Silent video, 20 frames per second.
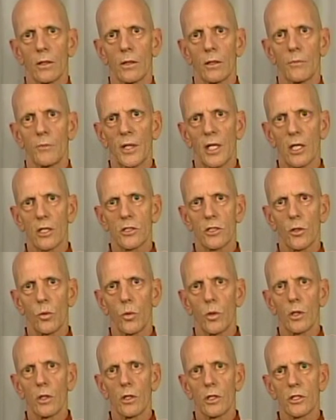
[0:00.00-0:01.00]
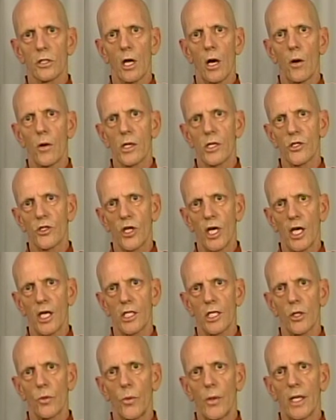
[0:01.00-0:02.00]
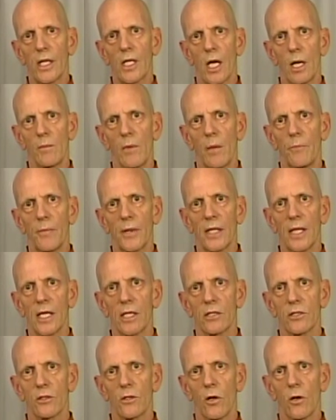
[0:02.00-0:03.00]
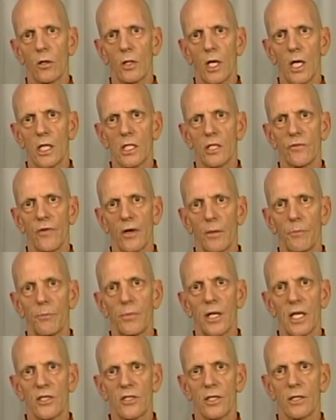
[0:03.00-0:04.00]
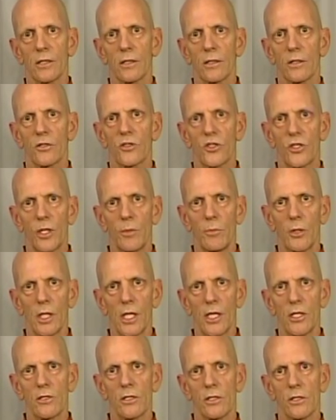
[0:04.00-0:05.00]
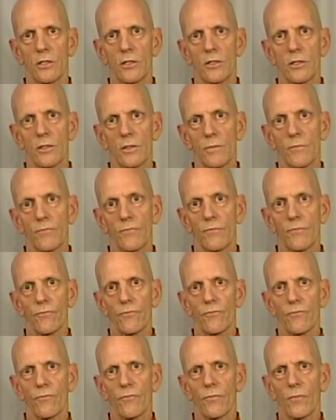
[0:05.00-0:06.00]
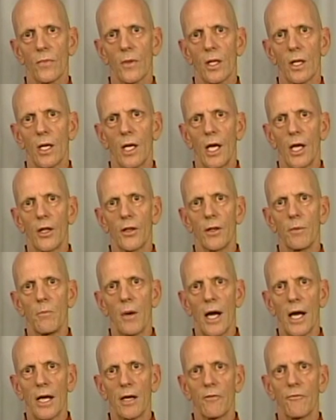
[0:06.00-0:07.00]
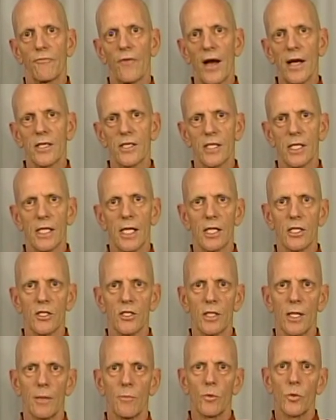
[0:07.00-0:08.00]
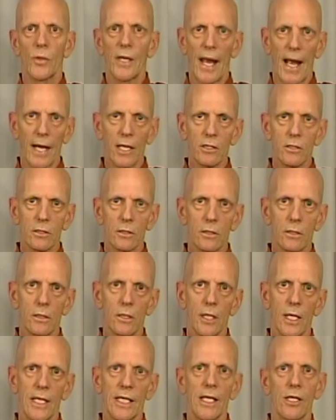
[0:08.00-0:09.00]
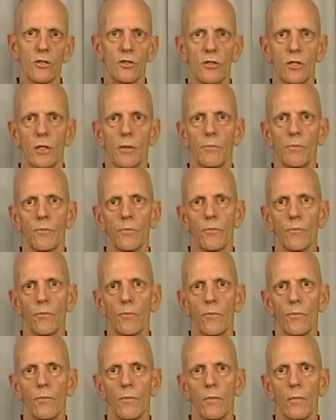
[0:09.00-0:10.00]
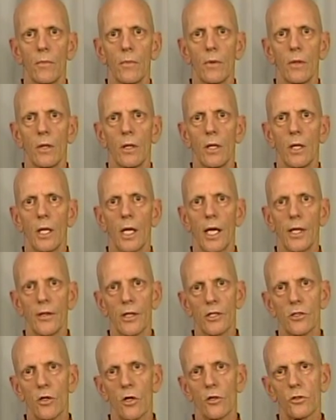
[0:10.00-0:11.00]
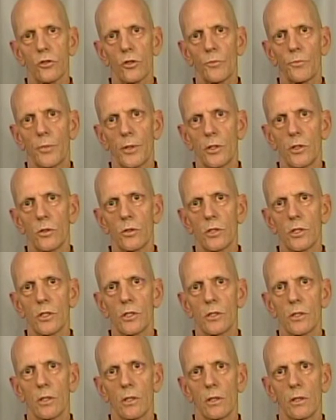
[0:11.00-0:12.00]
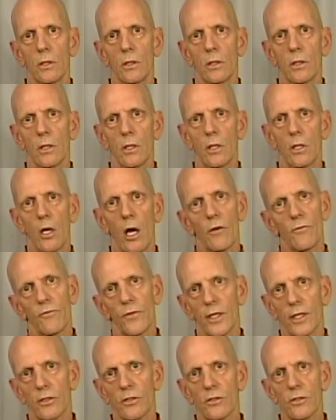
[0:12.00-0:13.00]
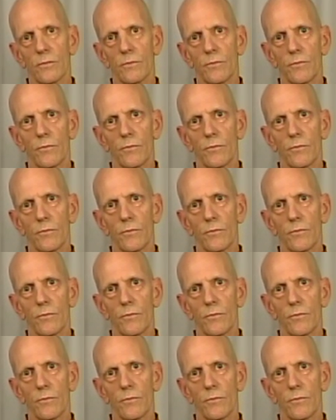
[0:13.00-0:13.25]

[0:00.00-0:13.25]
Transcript: Because the world is always changing, we come up against all kinds of unpleasant stimulations, and the mind fights against them, reacts against them. And this also produces conflicts.